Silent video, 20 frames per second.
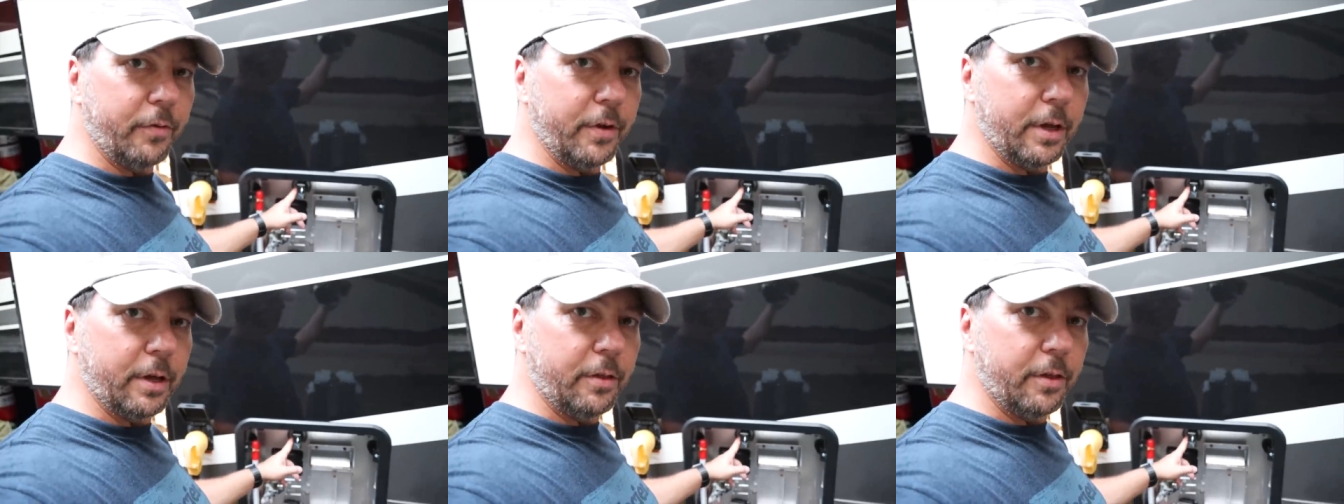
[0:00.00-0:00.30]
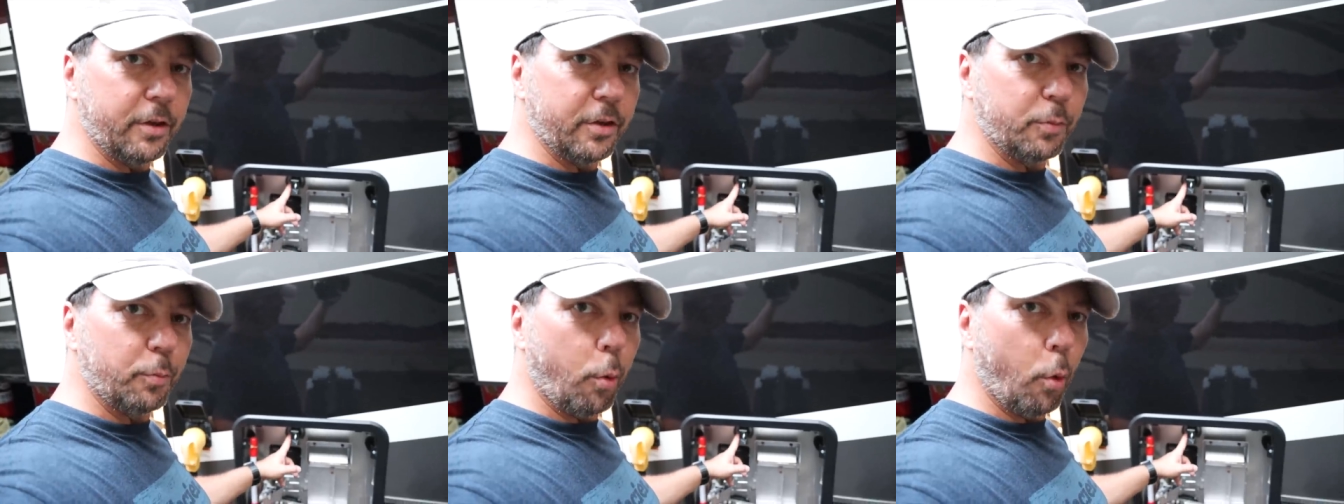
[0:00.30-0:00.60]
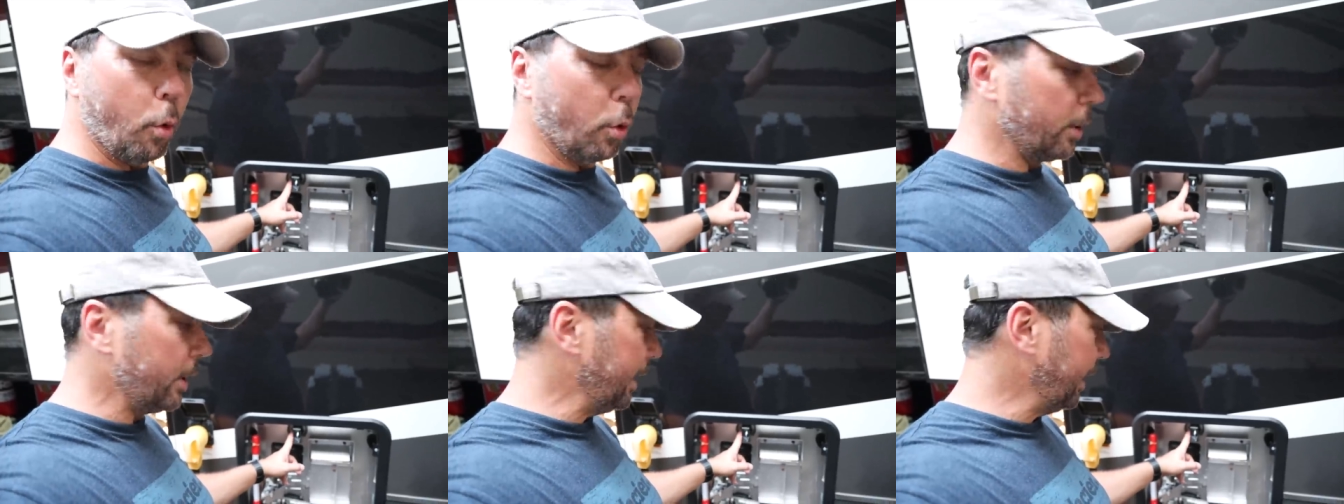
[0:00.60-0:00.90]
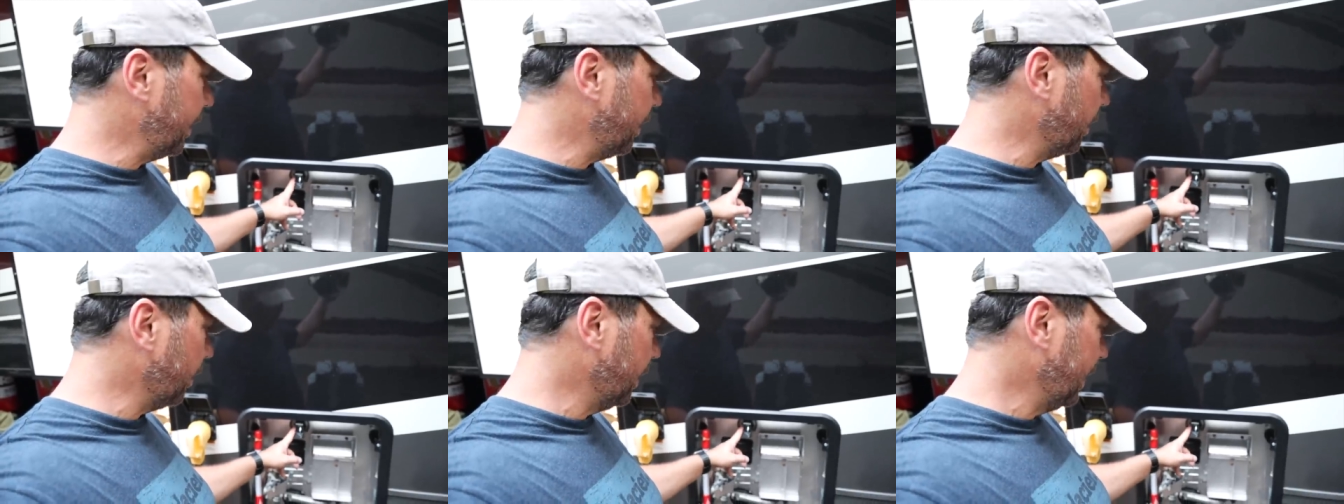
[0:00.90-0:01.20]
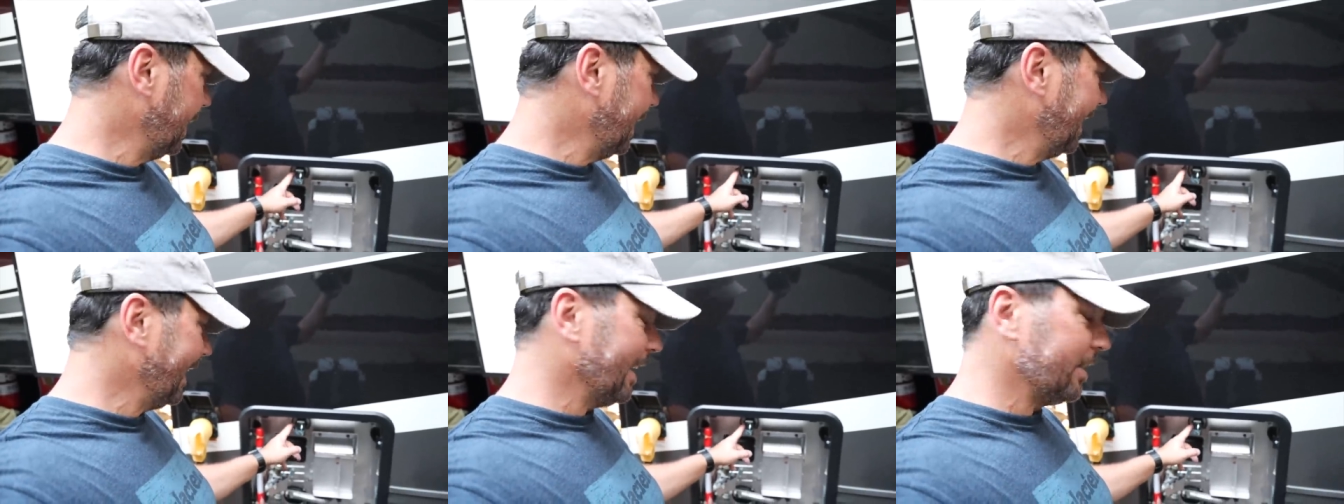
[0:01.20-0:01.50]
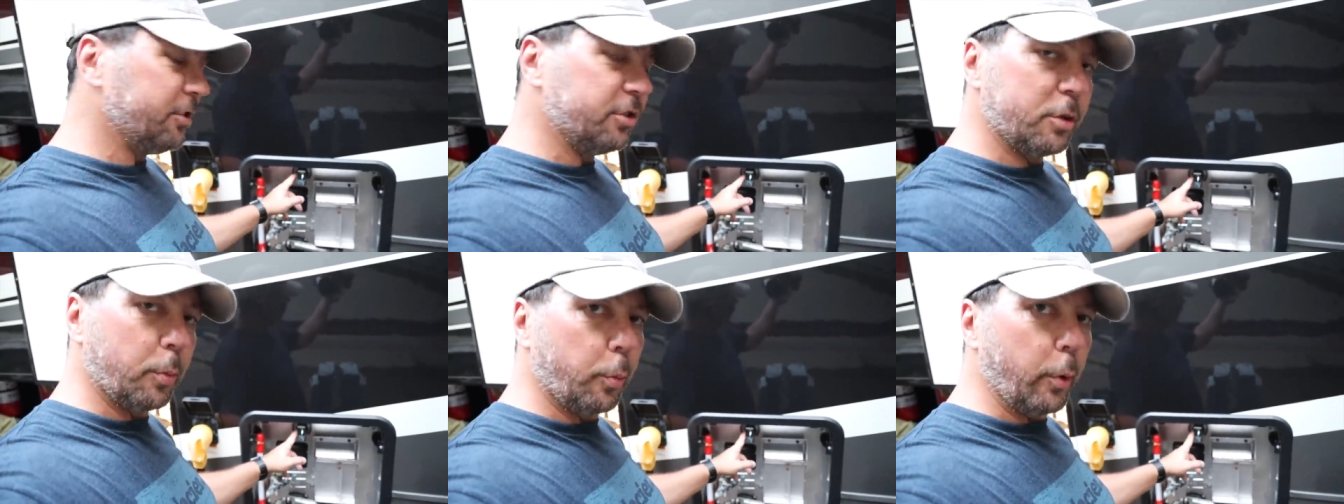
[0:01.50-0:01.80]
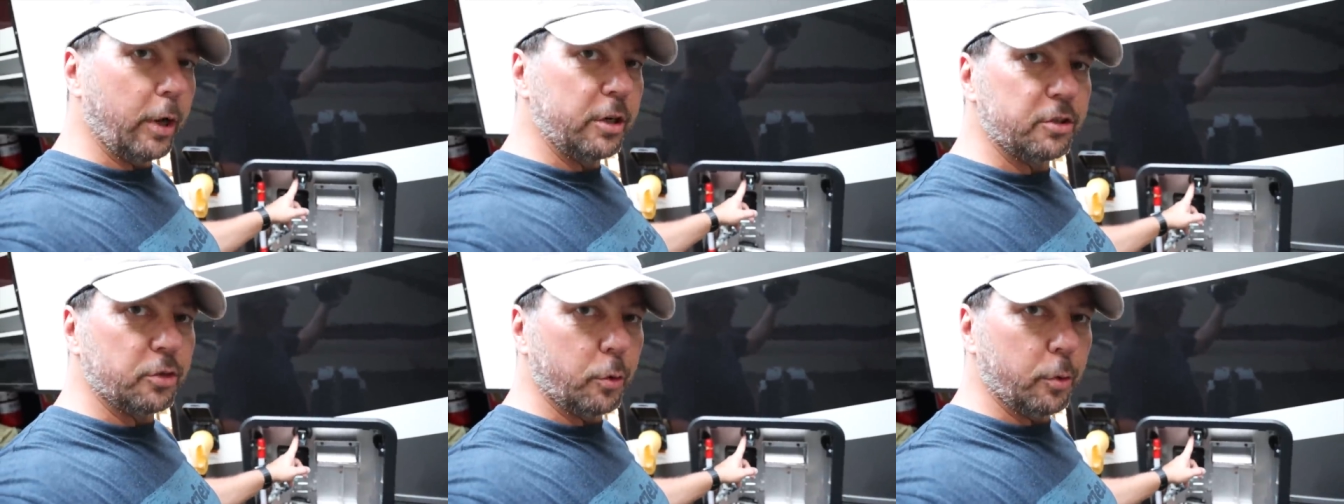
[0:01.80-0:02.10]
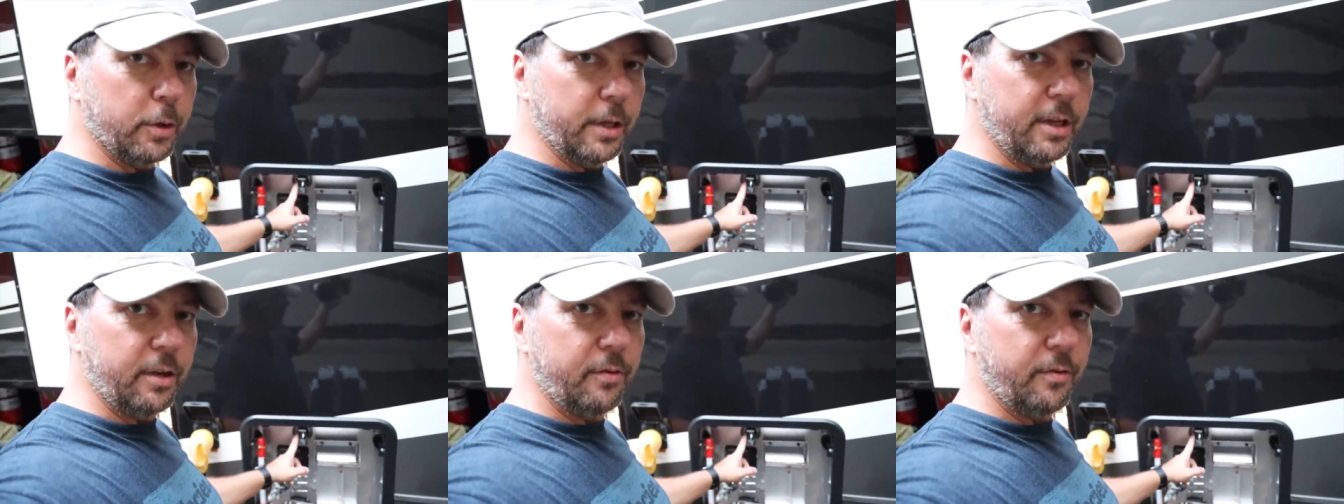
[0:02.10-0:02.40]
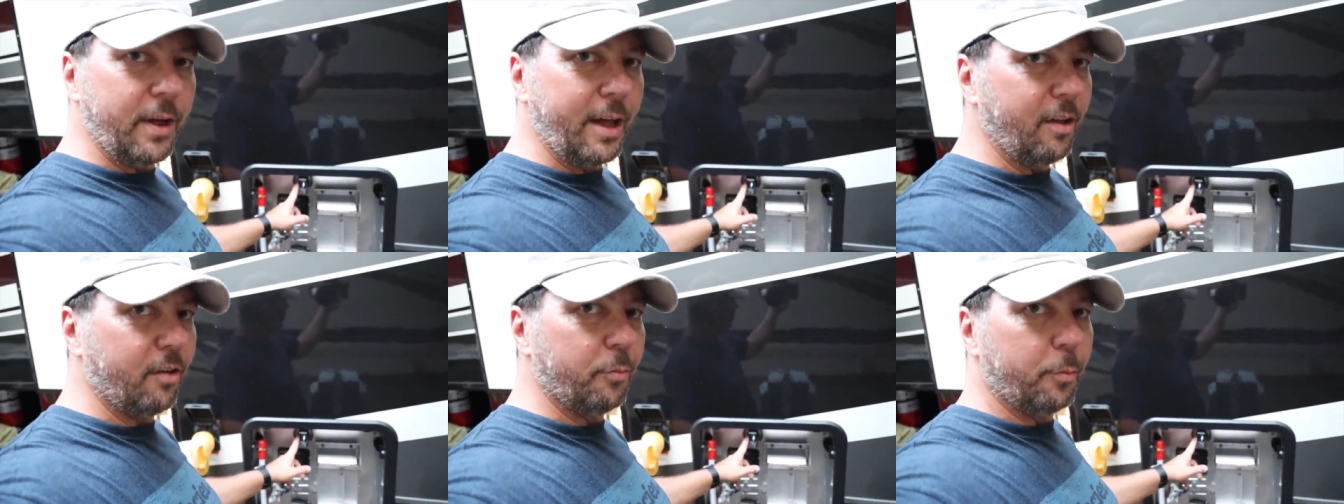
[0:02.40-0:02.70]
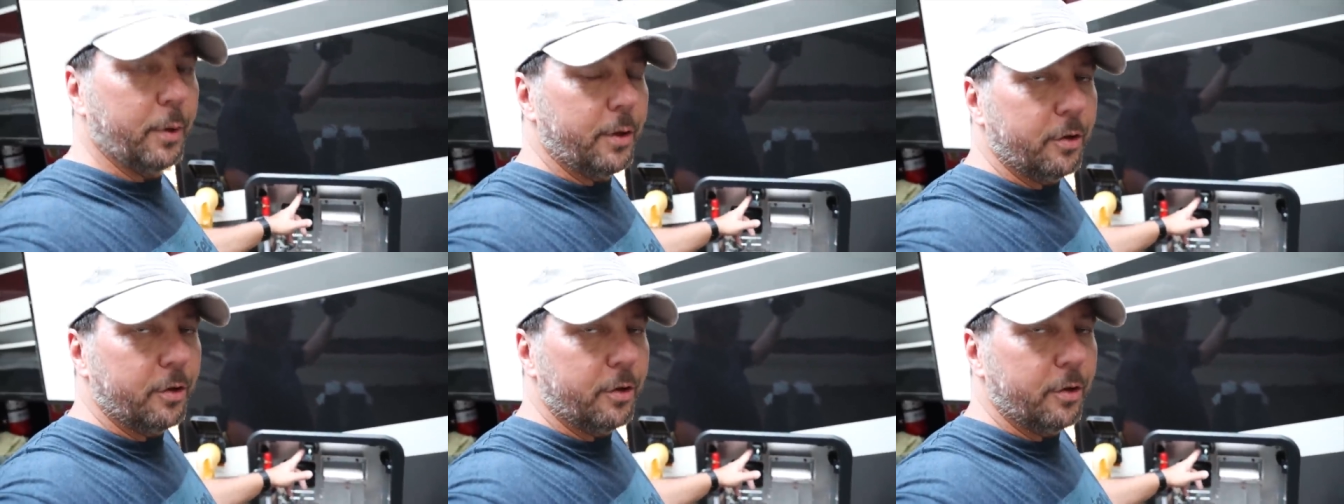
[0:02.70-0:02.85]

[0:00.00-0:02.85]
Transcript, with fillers: via this port here. It's just a pressure relief valve,